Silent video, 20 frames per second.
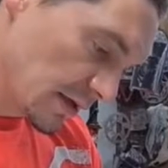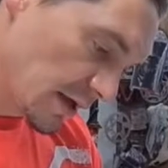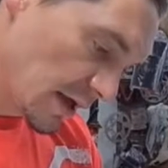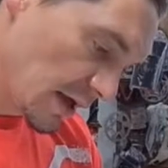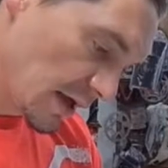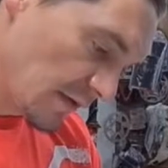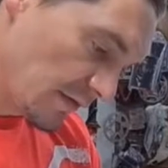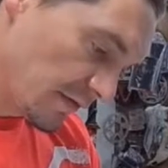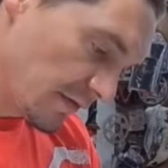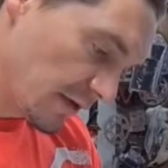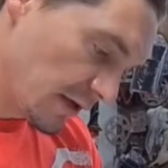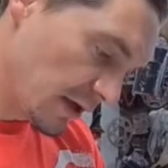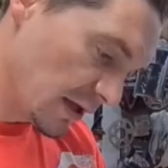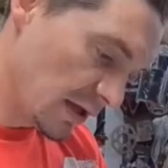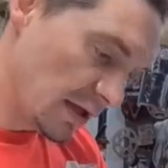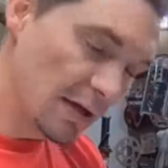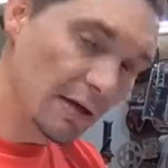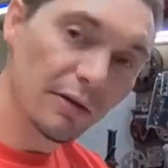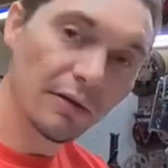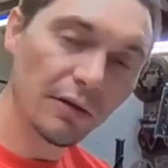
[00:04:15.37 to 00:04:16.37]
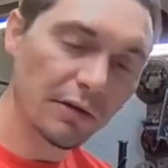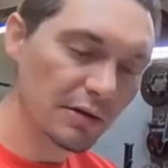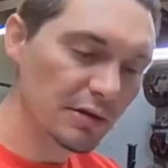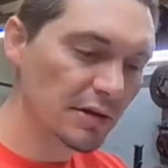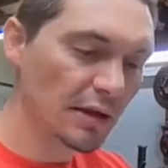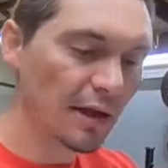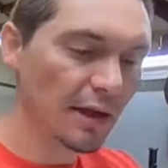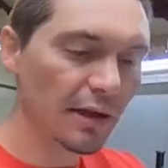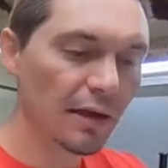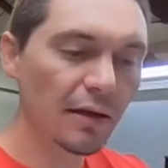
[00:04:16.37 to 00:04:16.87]
kb, looks
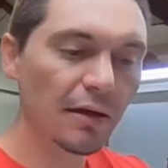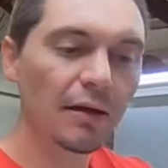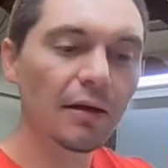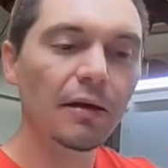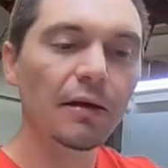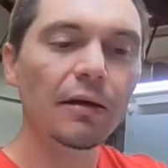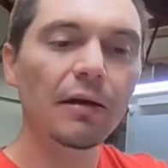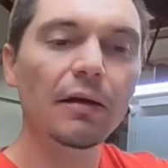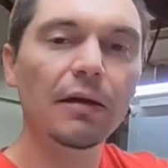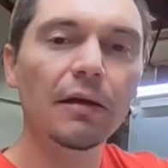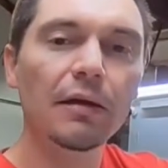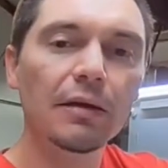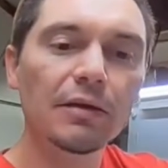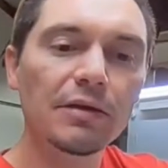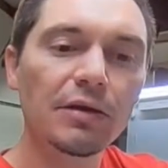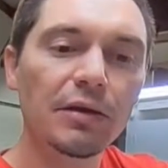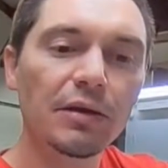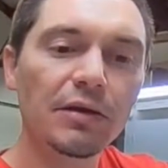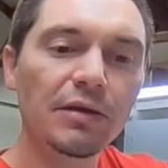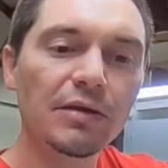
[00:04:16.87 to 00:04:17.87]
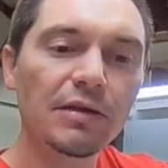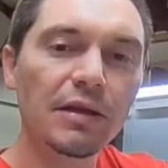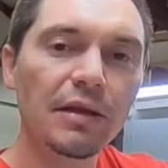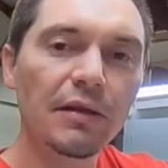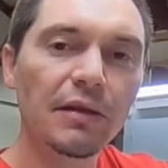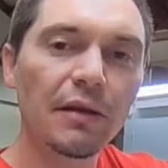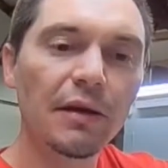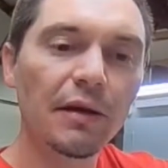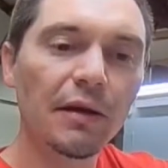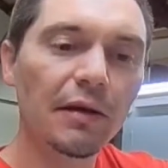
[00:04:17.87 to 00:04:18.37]
like, so you can see
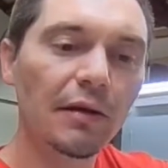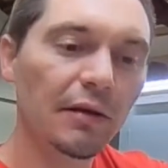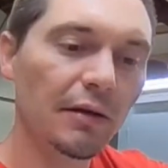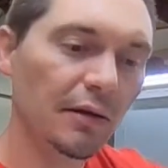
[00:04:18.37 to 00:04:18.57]
there.